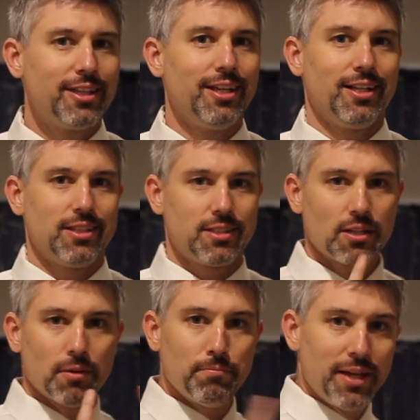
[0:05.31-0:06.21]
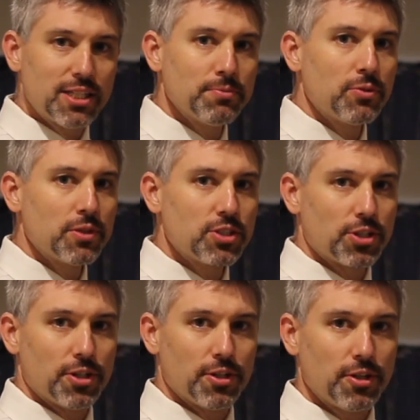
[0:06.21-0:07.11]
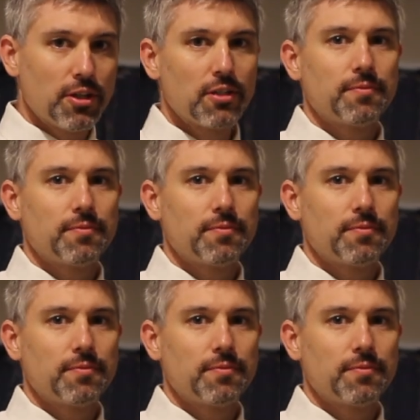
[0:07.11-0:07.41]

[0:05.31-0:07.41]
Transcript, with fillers: things, a basement return